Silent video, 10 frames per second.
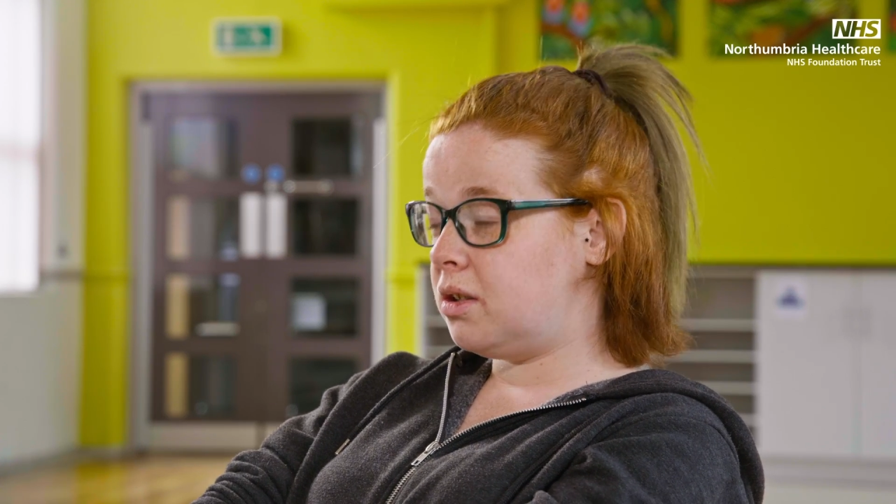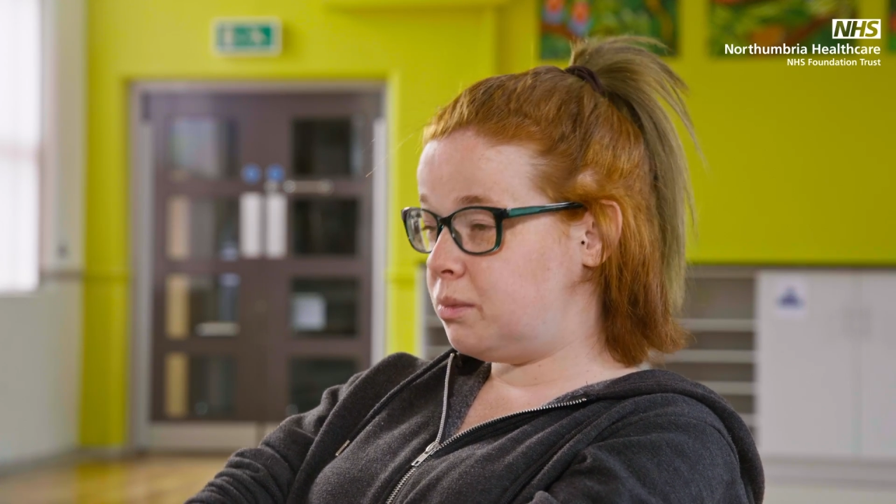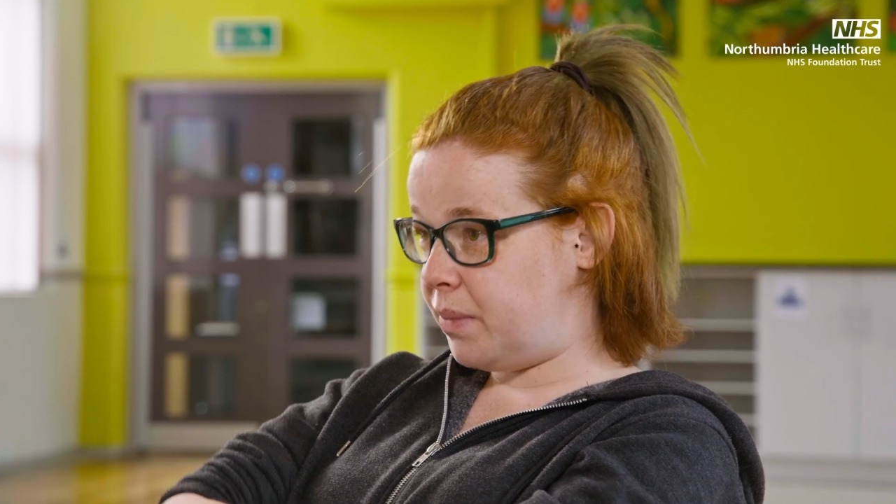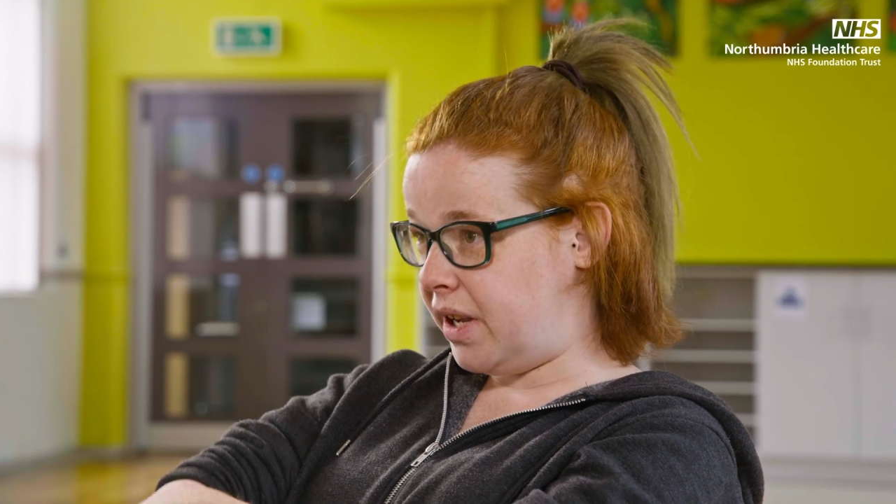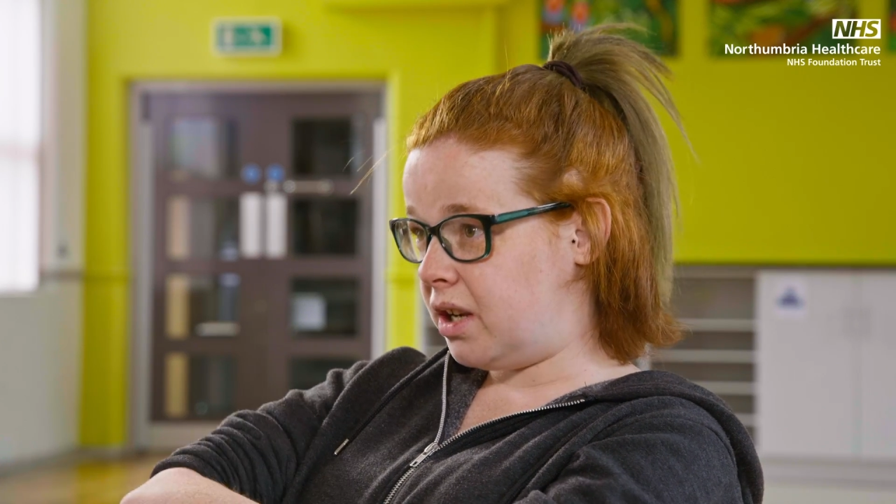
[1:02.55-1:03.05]

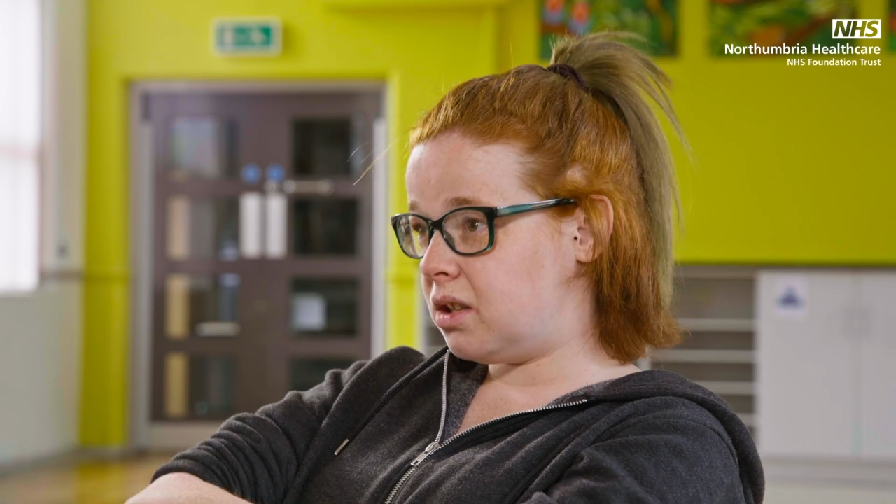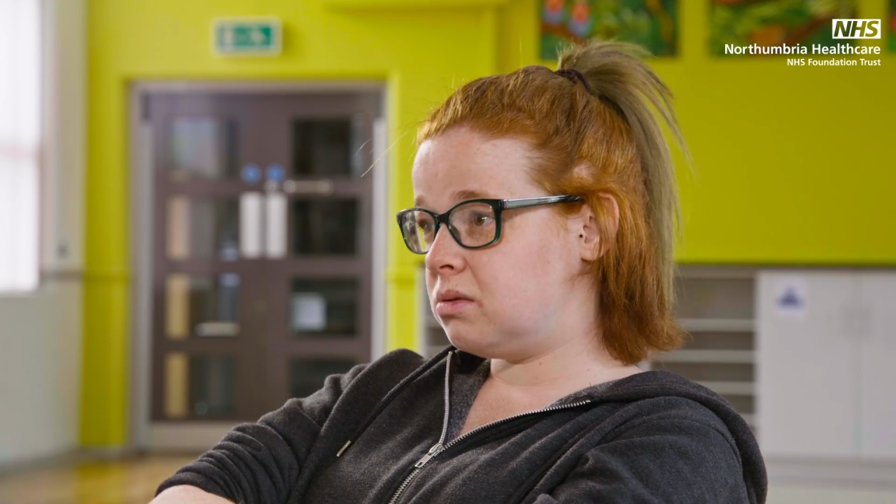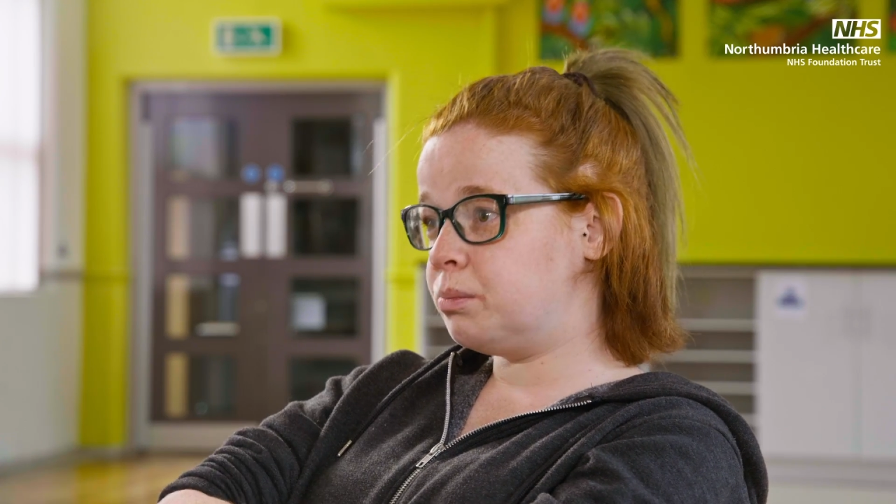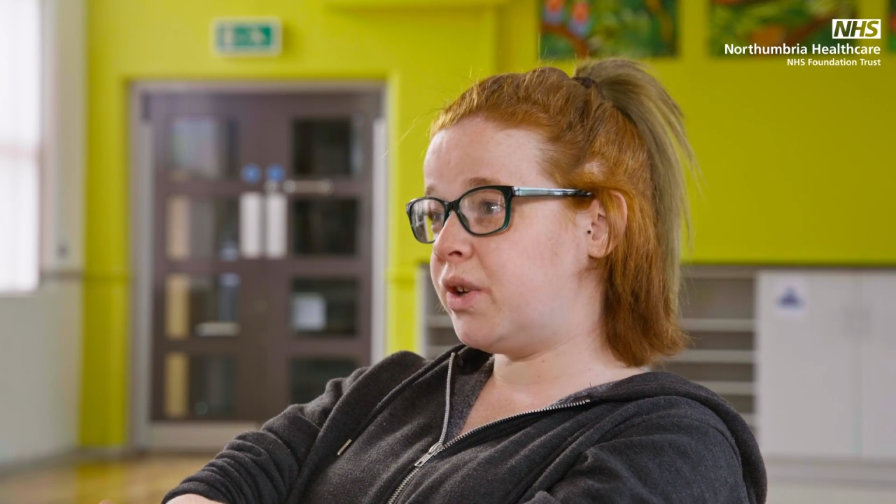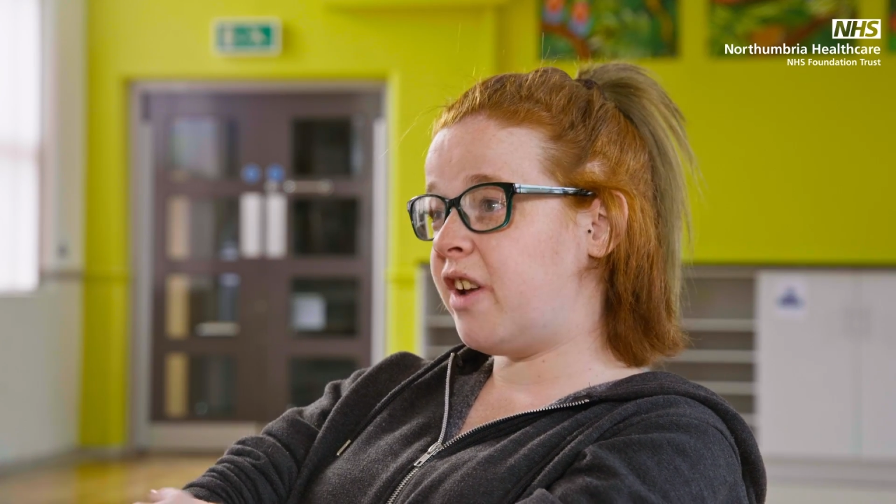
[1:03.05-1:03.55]
and
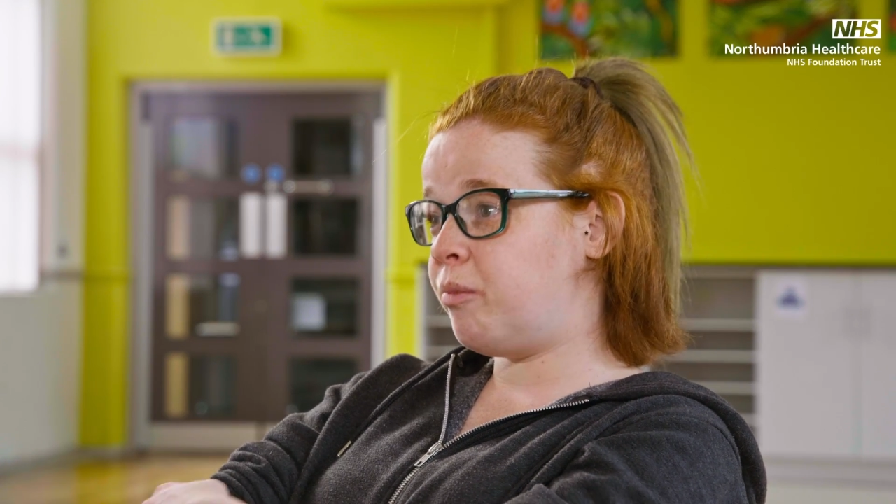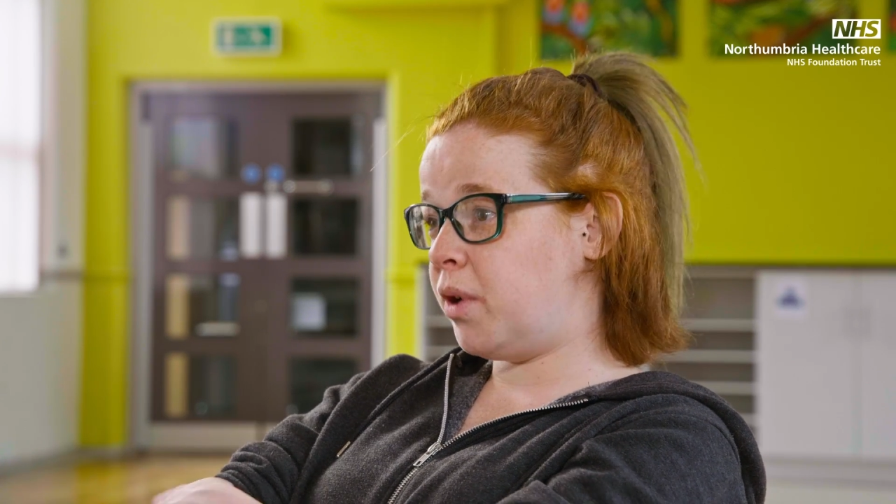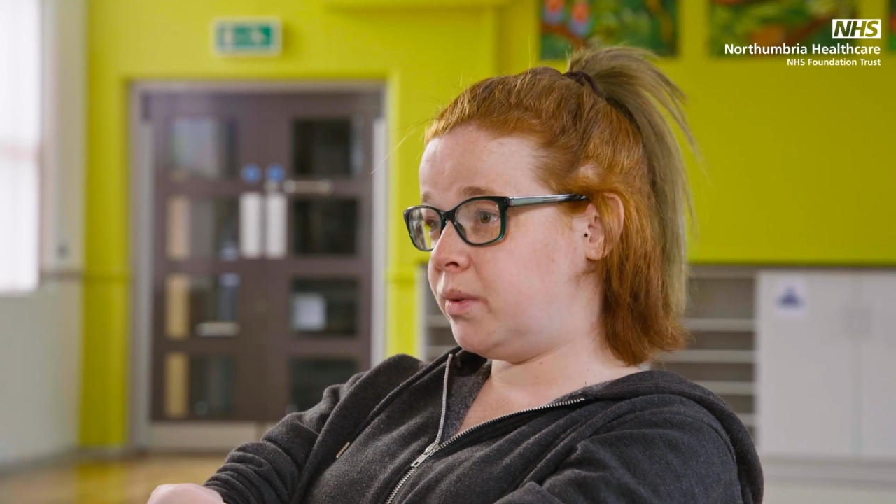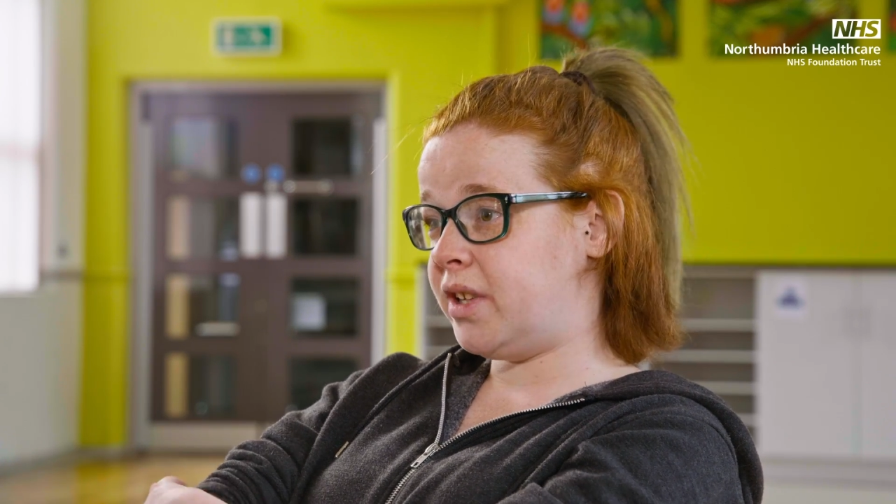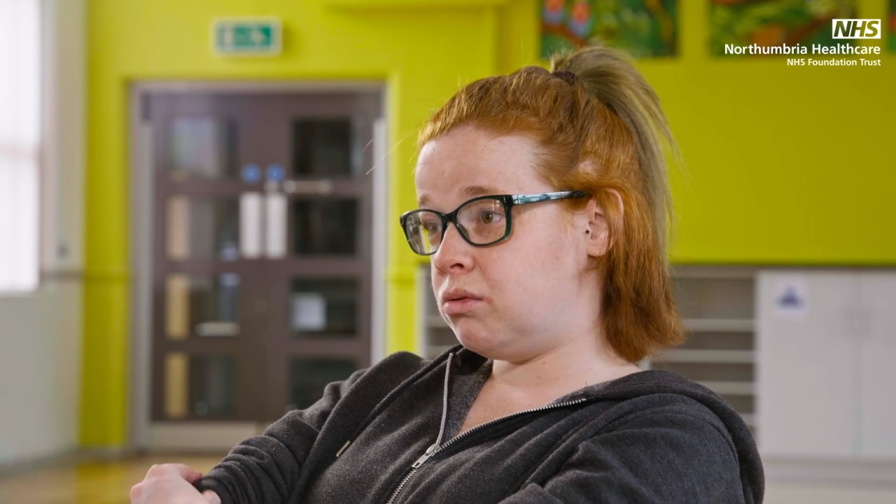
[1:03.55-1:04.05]
being, but
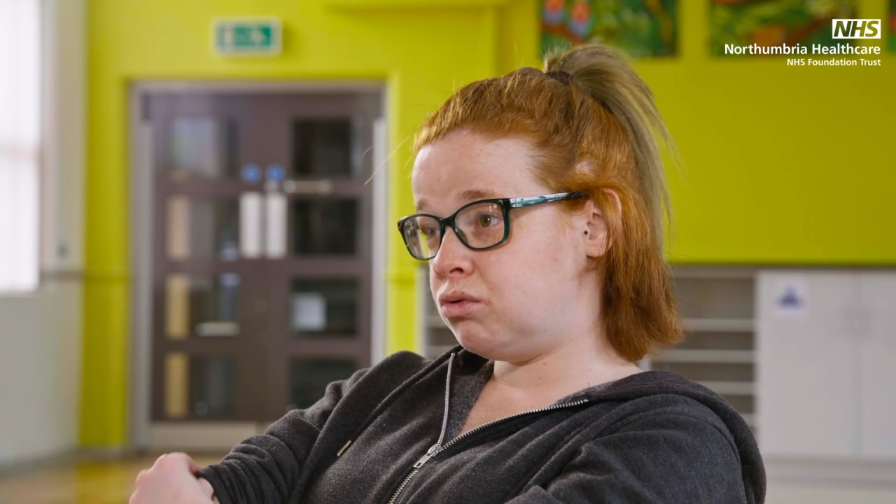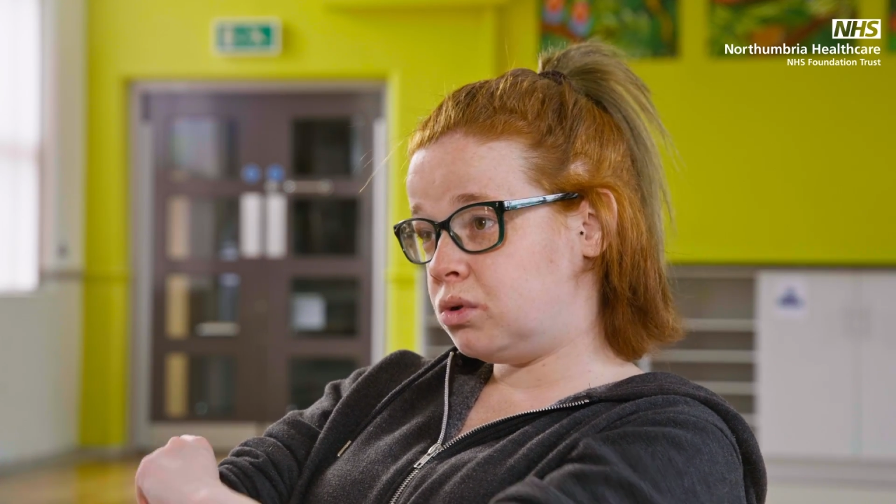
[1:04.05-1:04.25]
everybody was like,